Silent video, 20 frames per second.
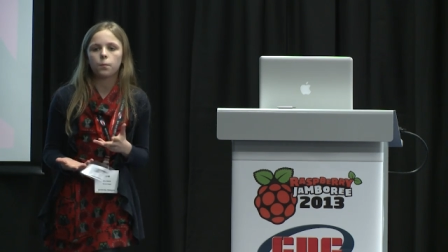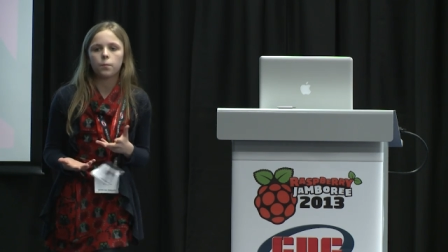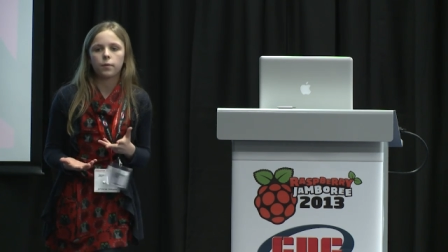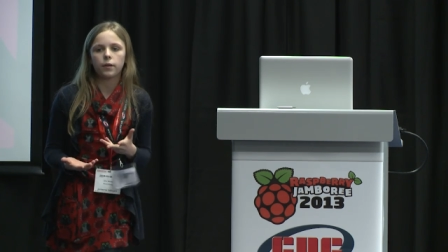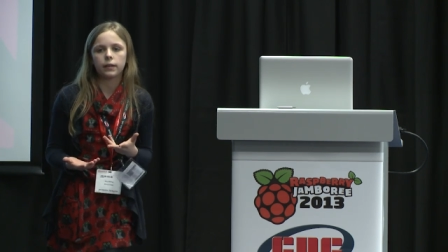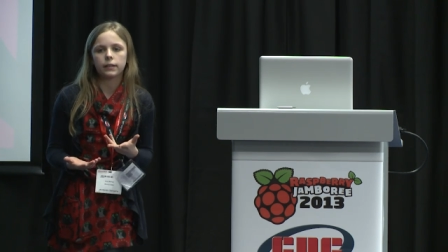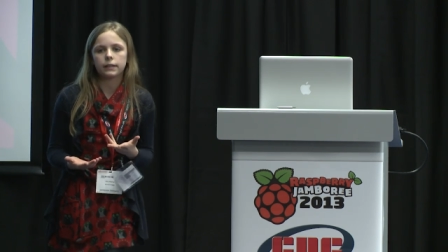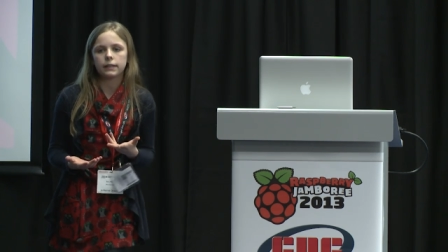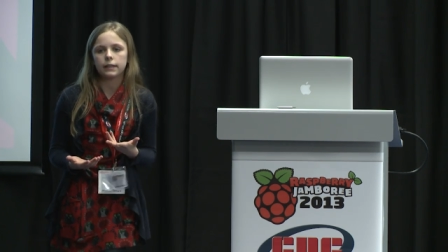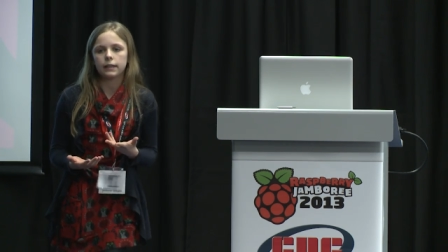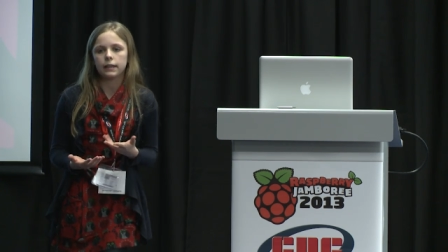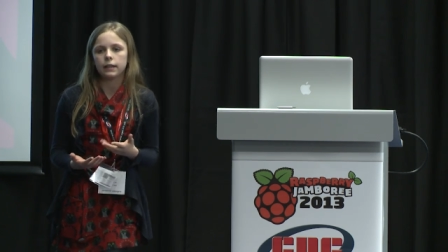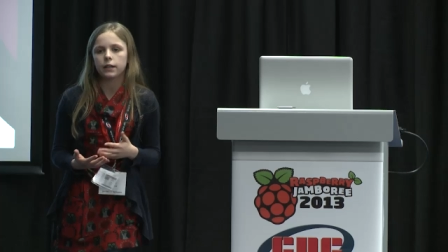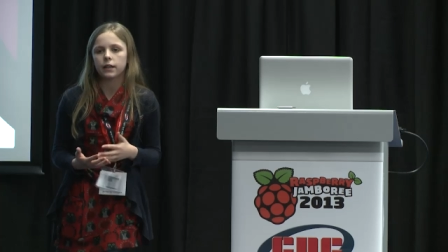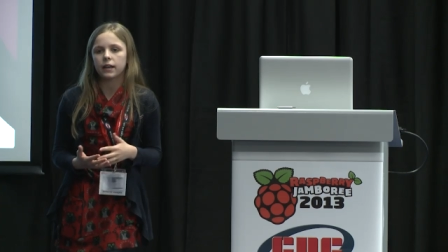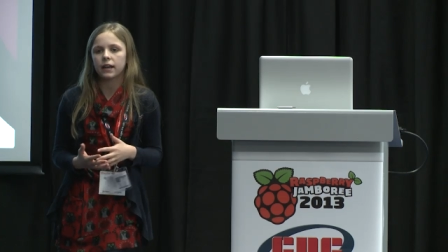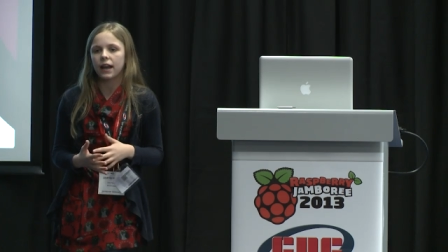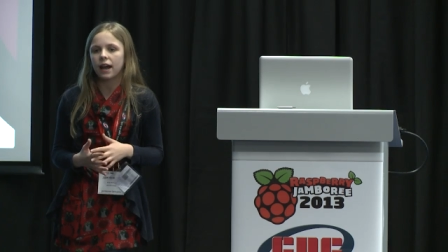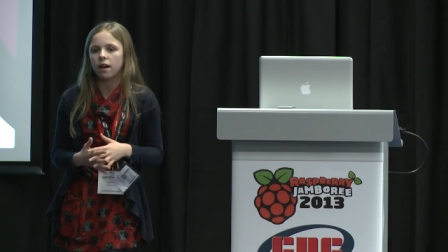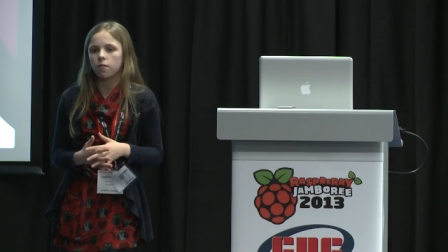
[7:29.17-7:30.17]
pretty and
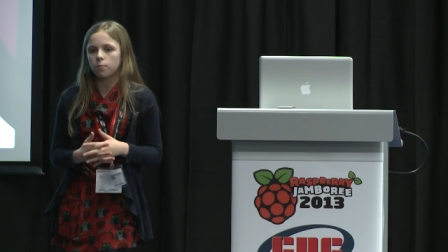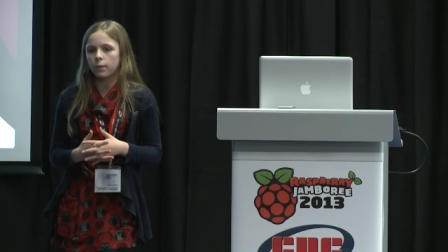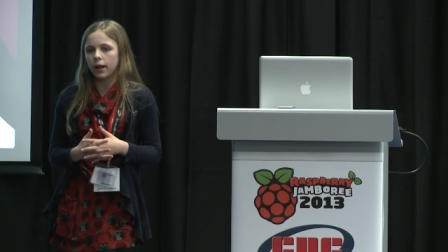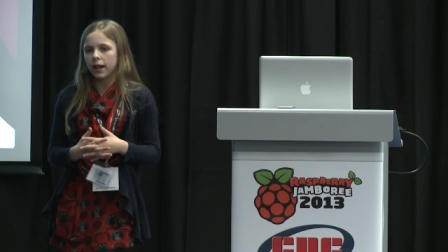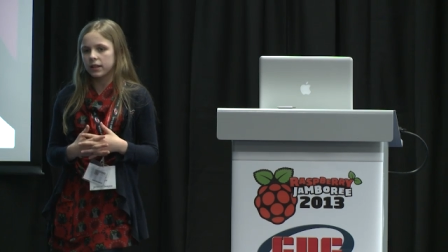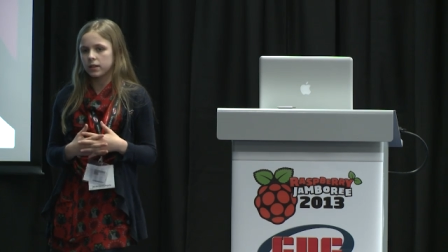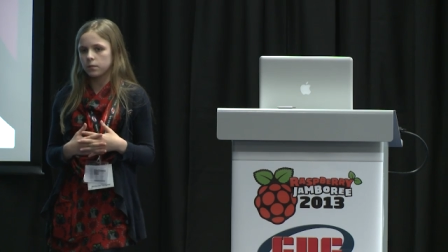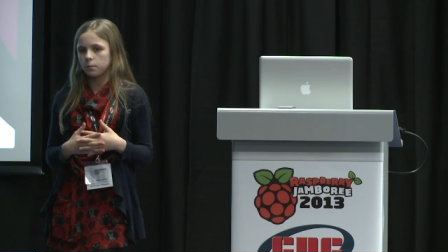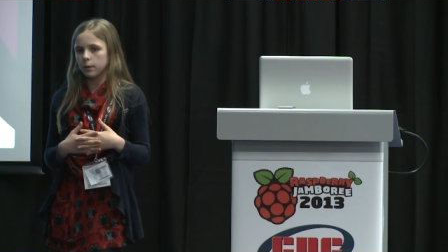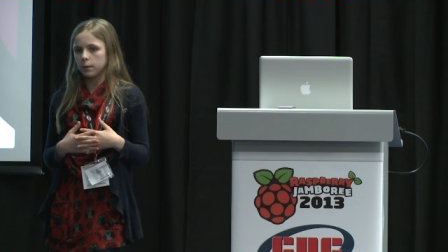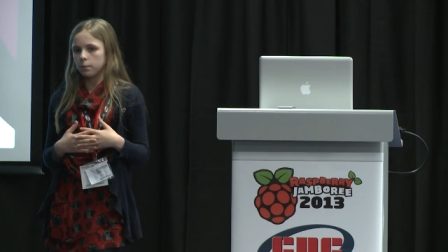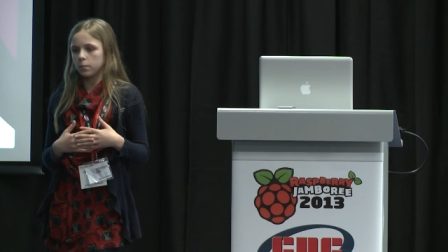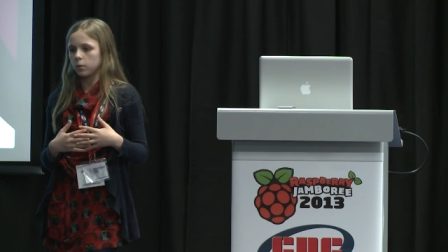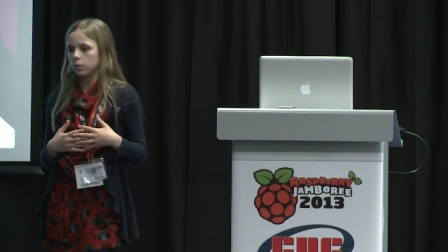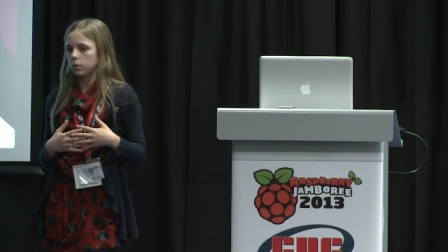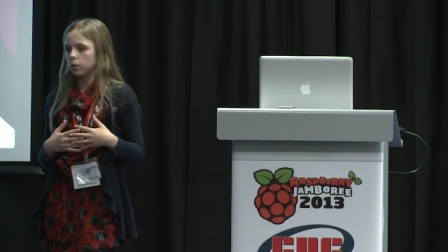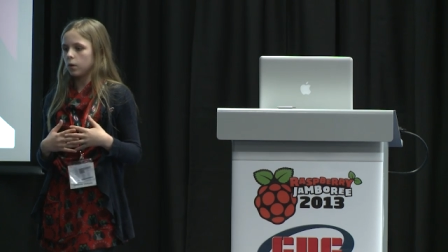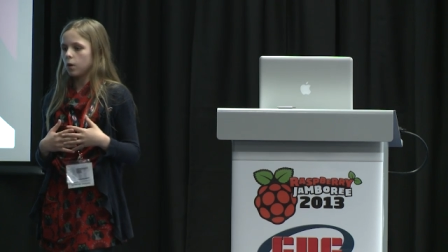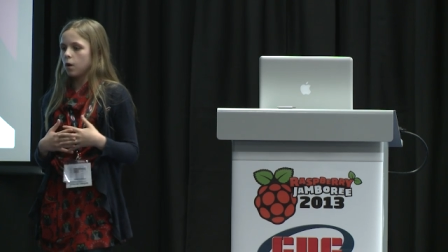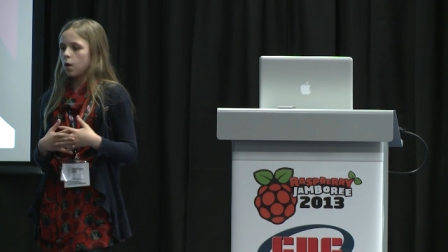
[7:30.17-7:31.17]
you could have maths
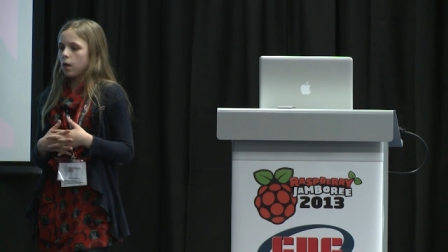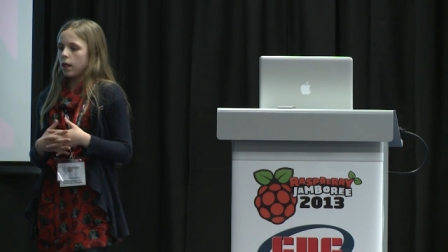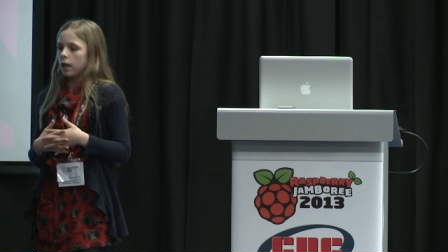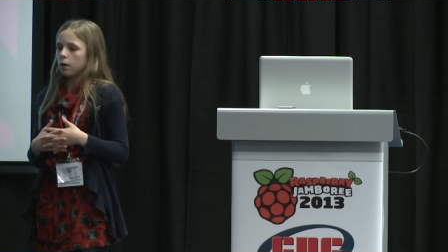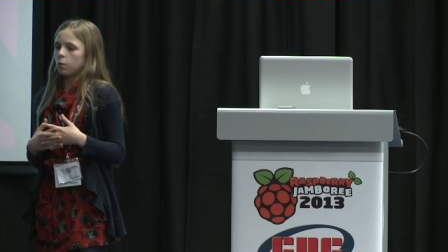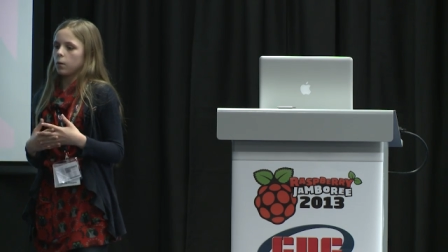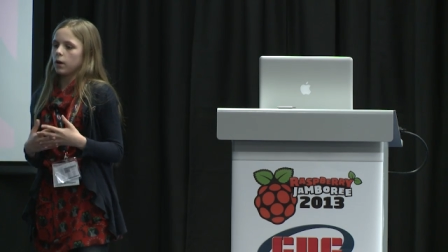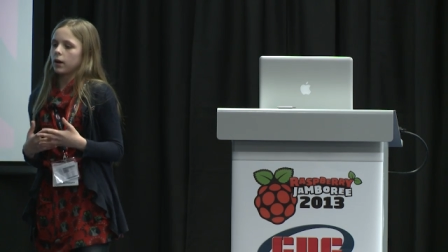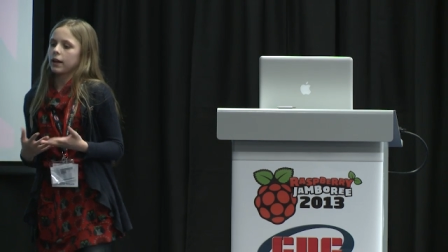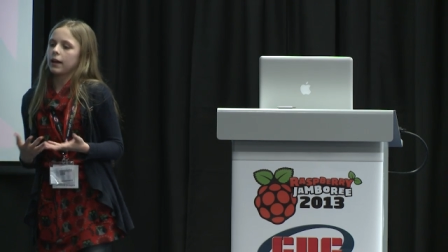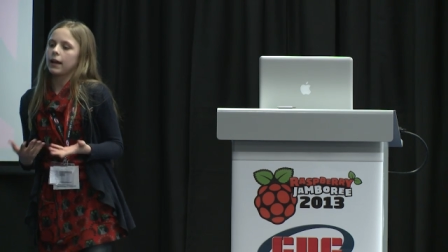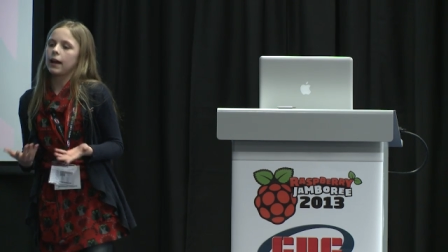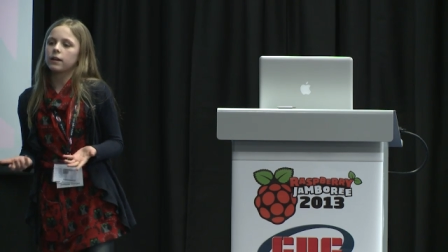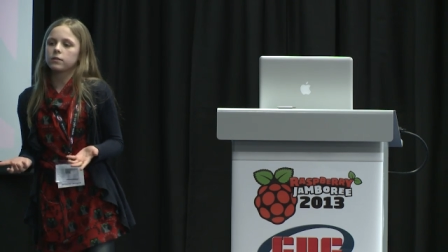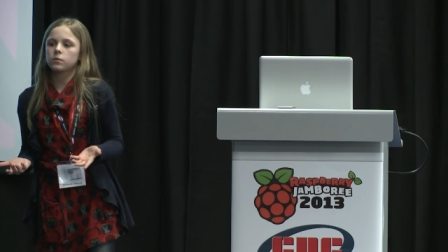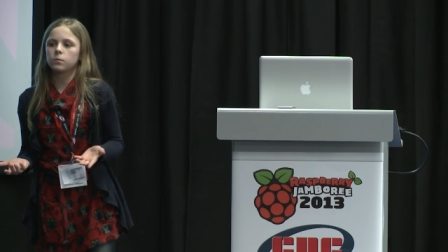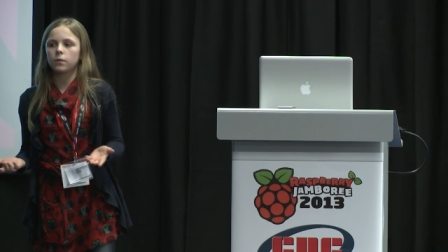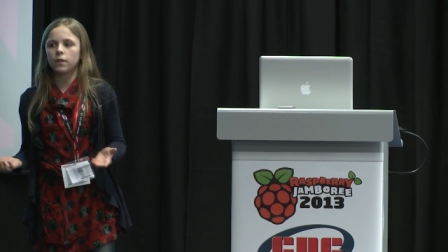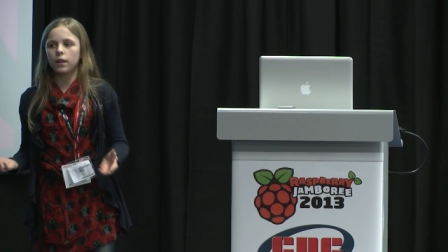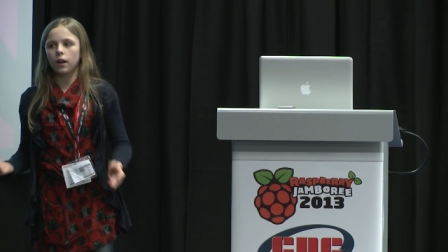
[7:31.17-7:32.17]
people like, working
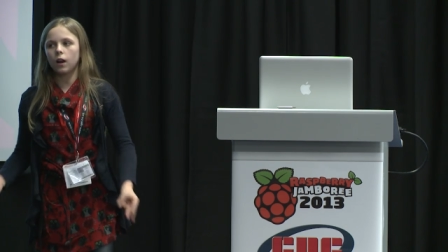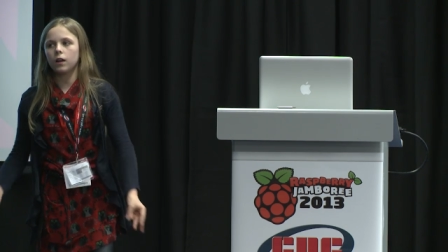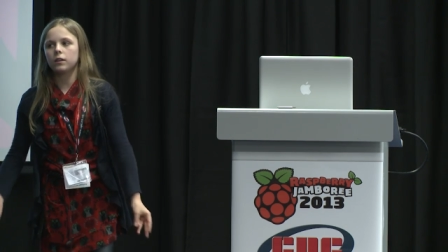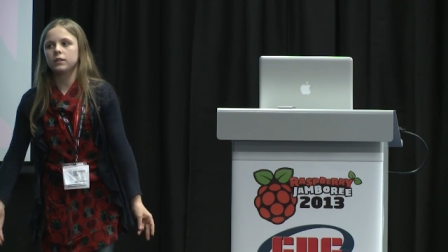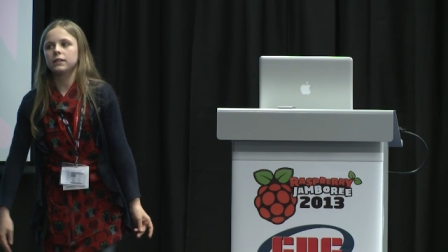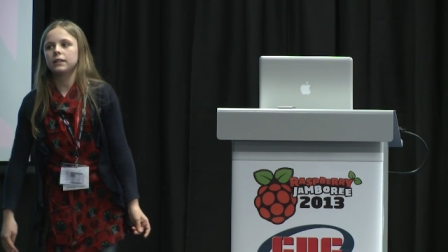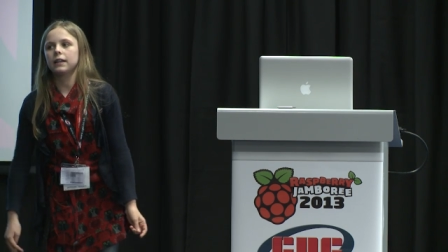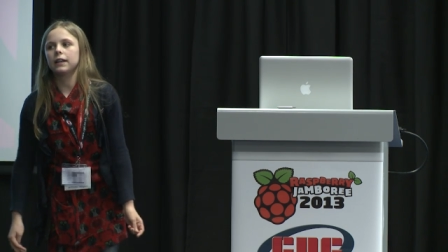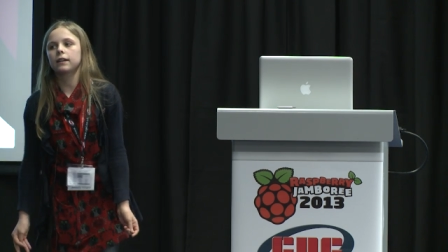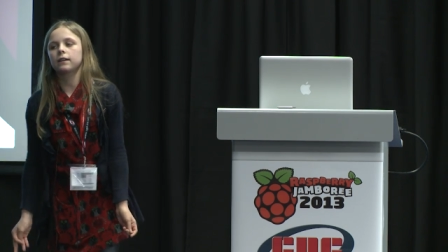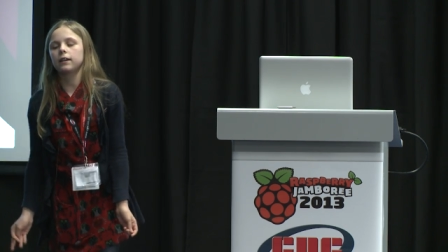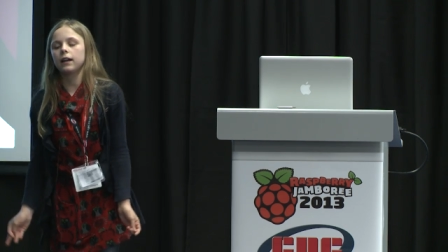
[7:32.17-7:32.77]
out some of the logic.